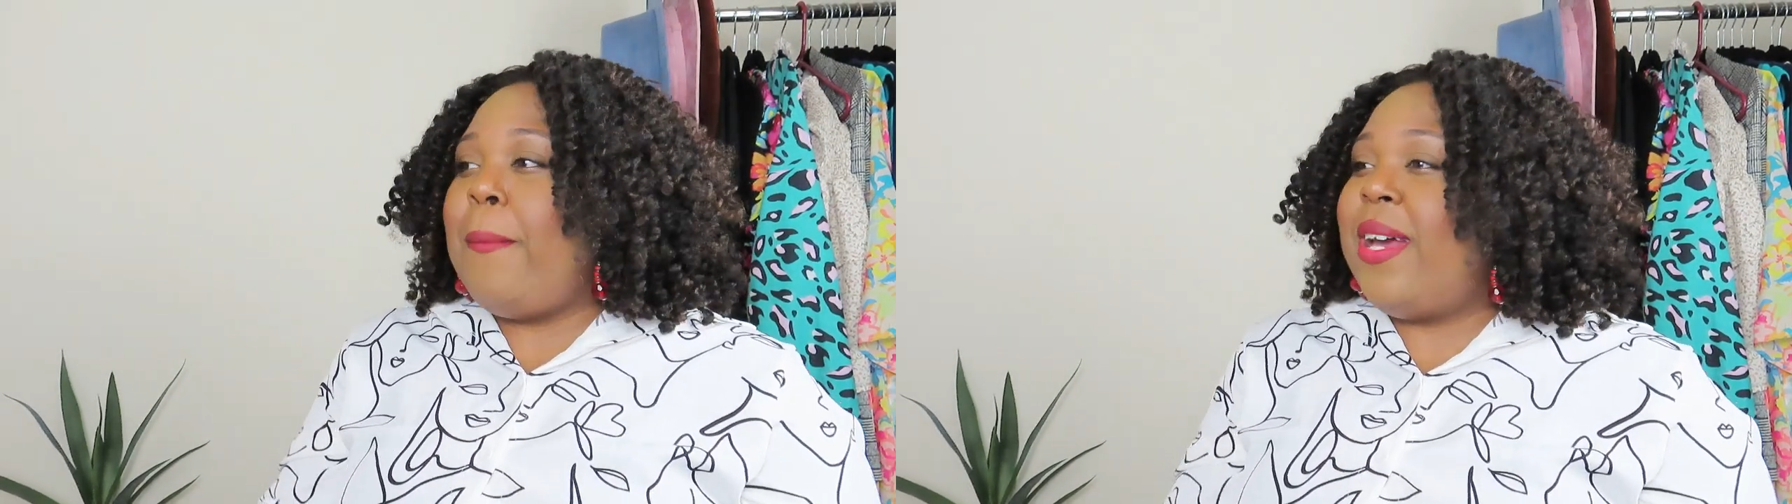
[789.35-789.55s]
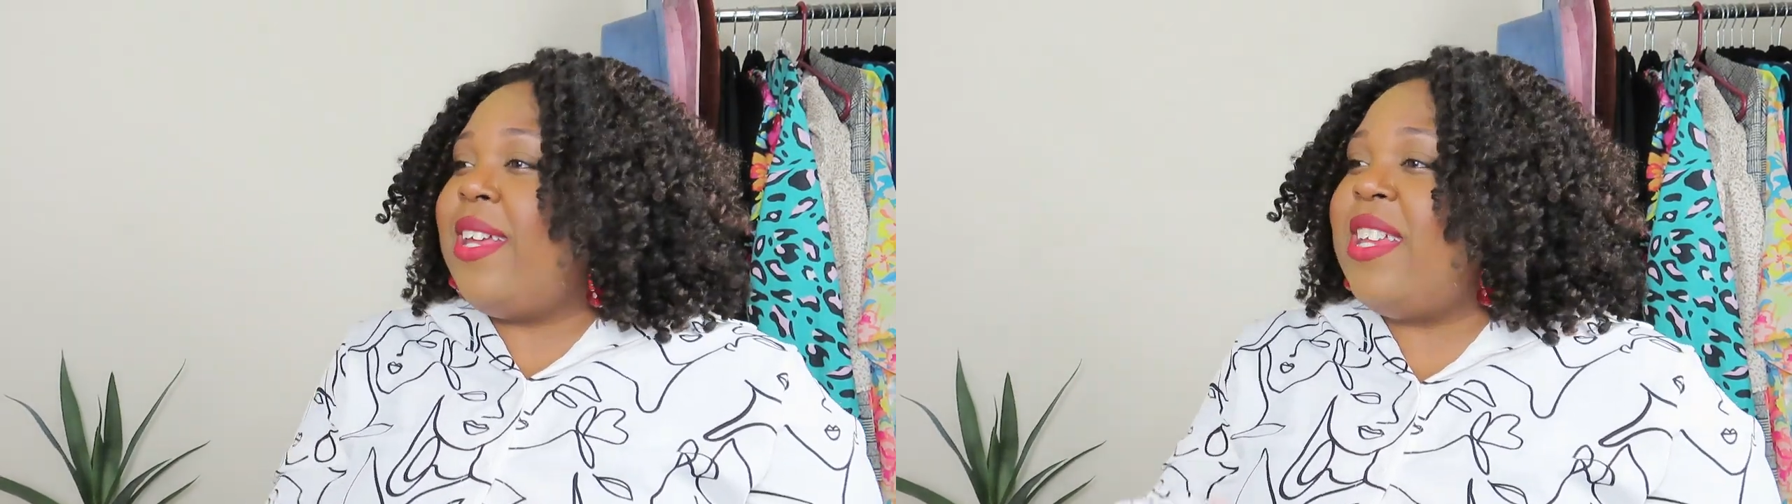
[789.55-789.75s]

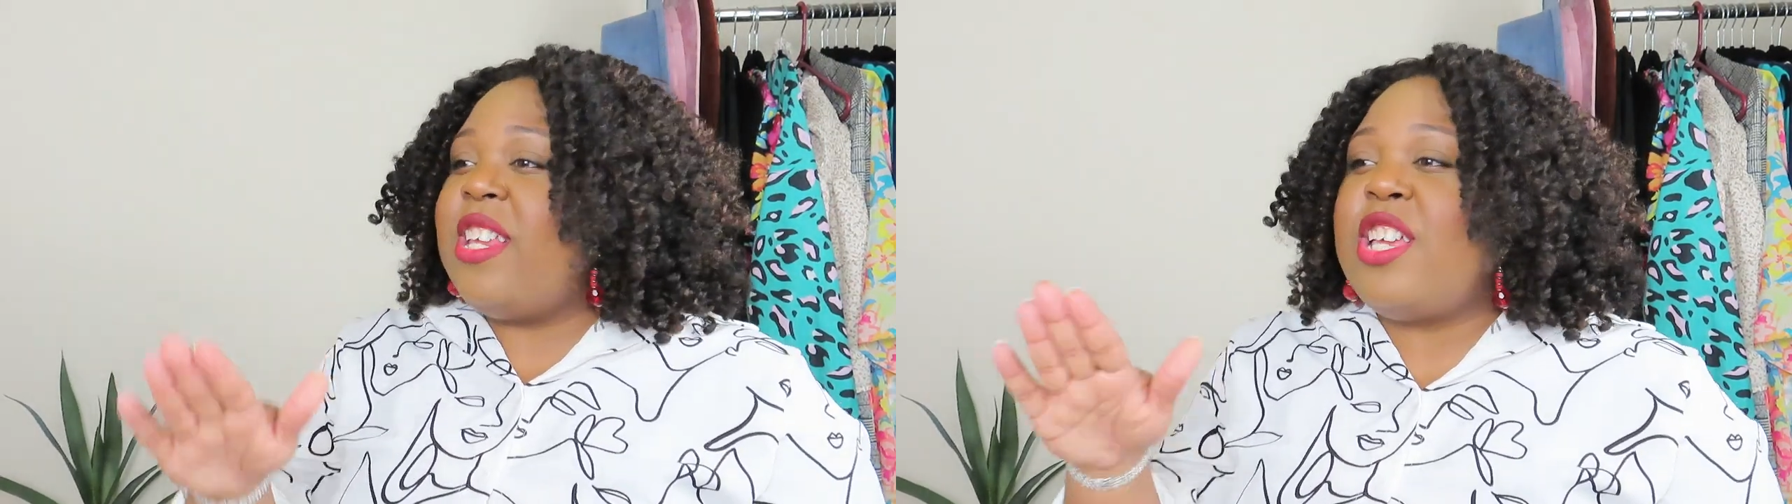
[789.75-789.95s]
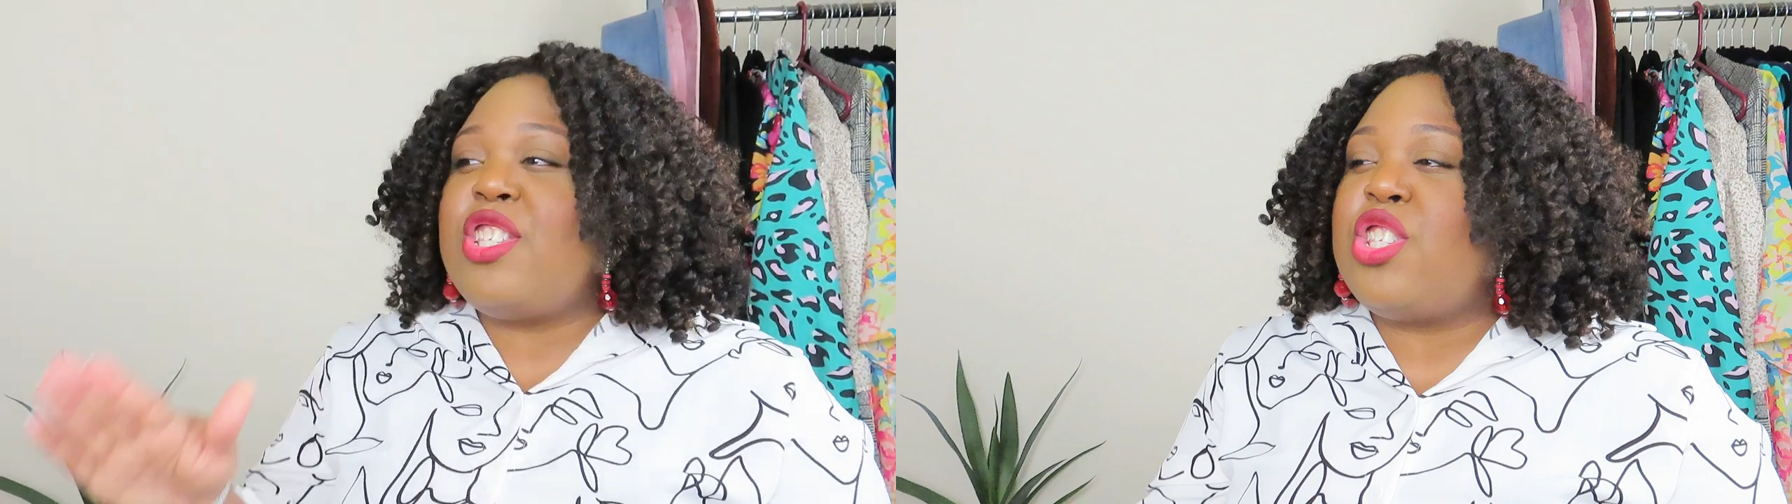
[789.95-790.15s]
but it
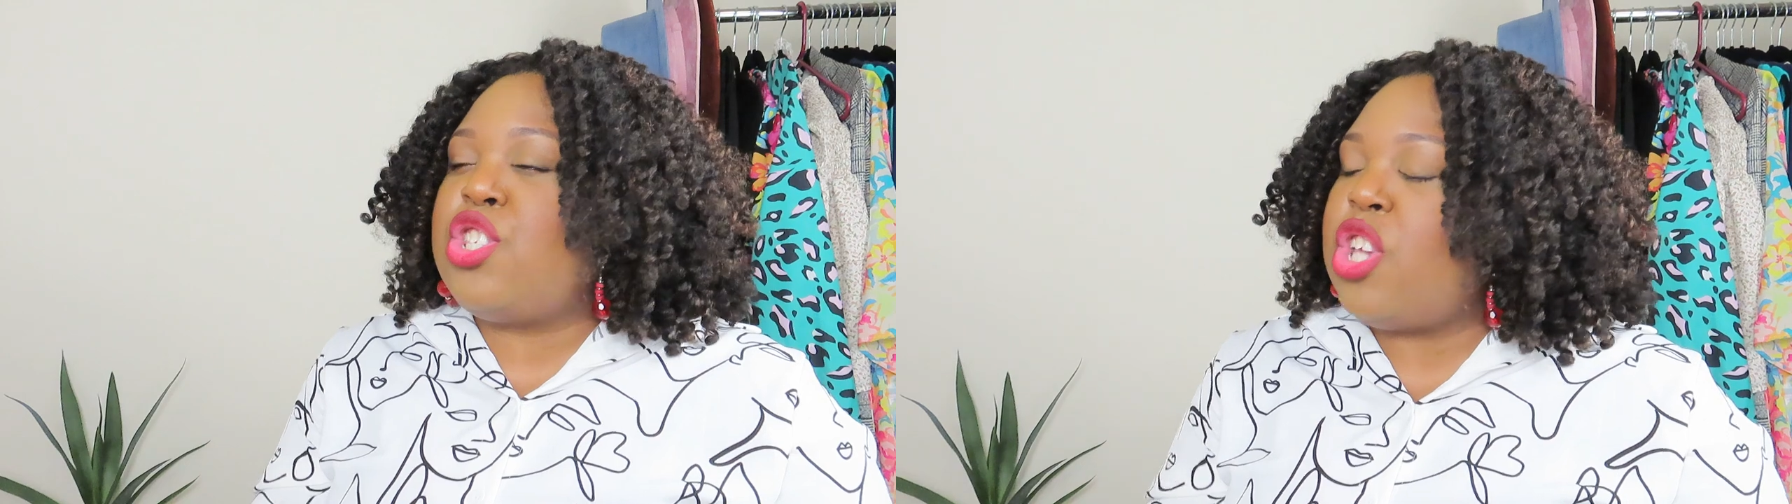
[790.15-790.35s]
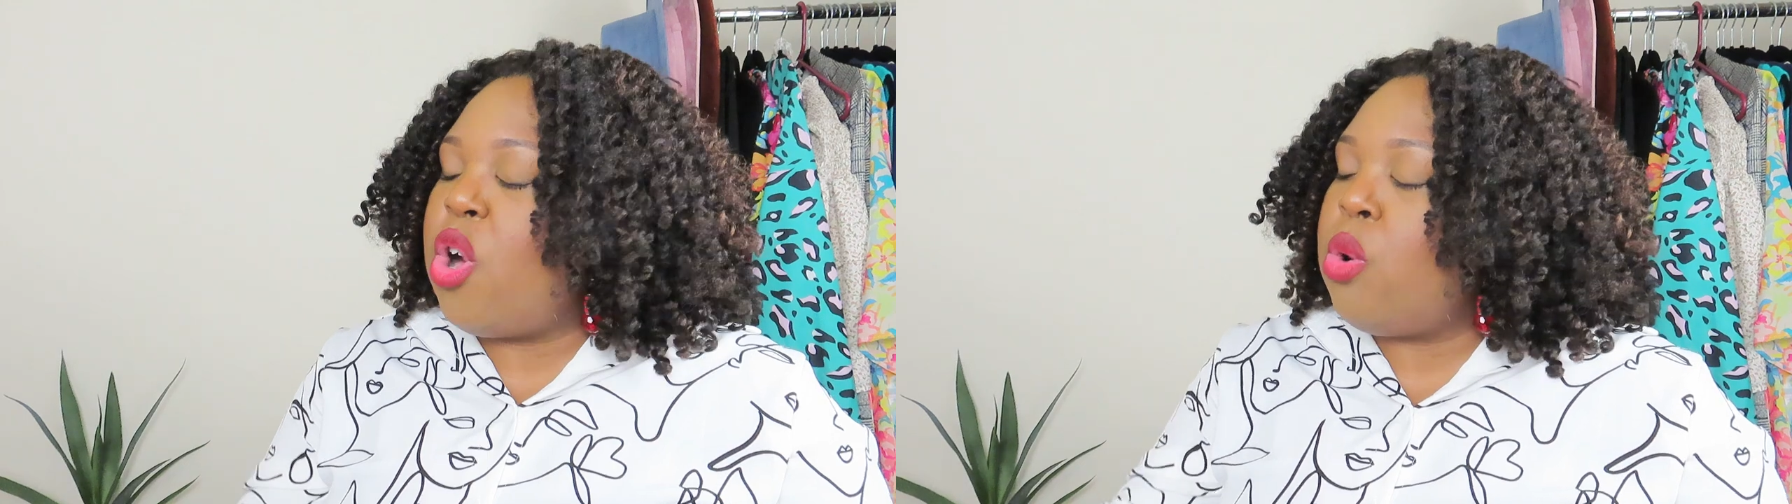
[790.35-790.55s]
is
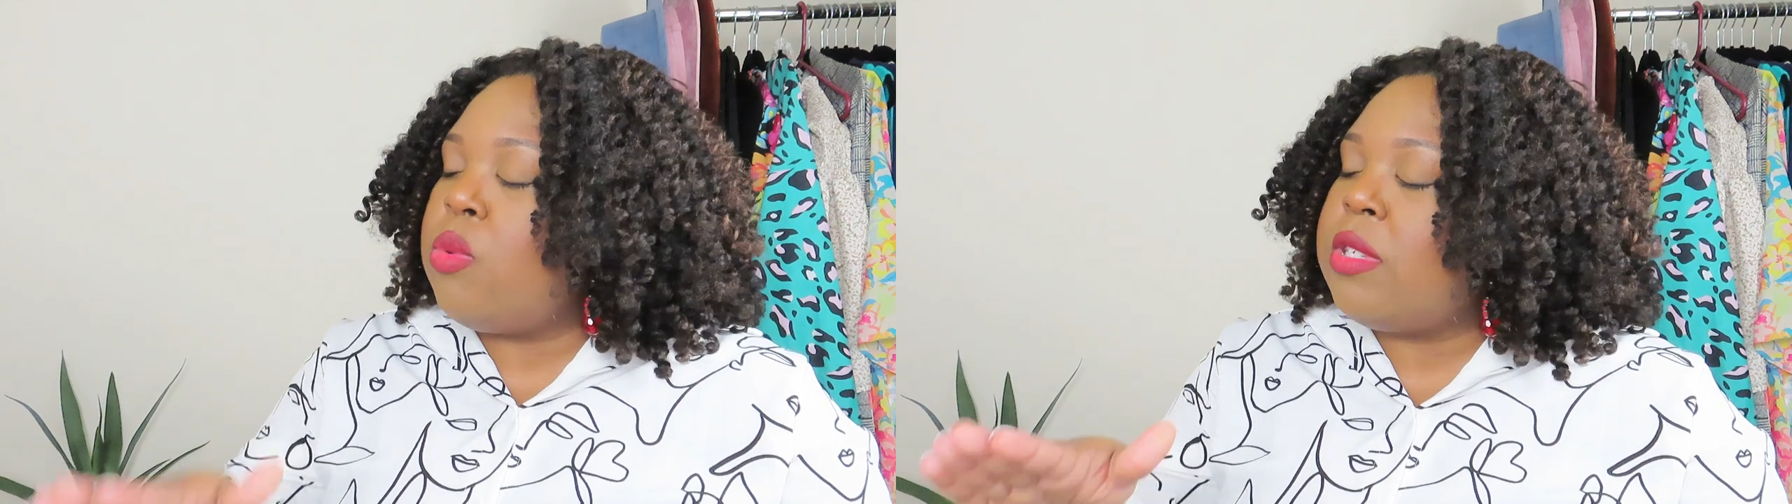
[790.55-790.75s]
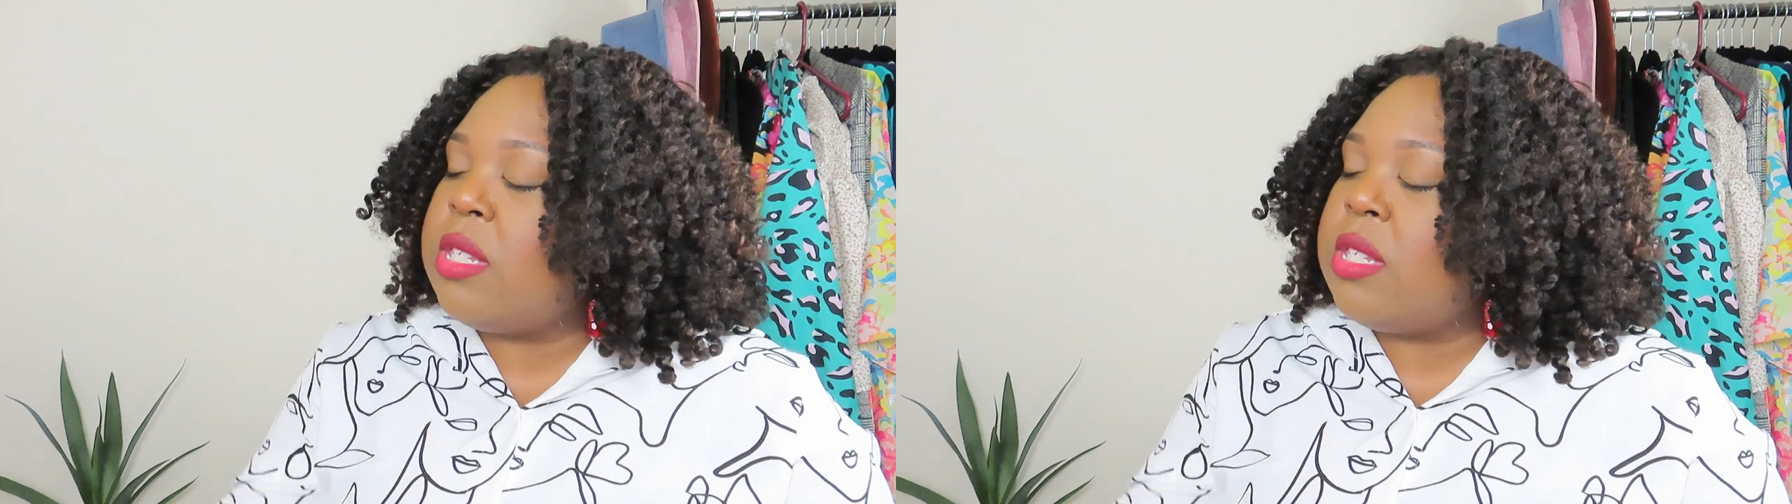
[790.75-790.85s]
so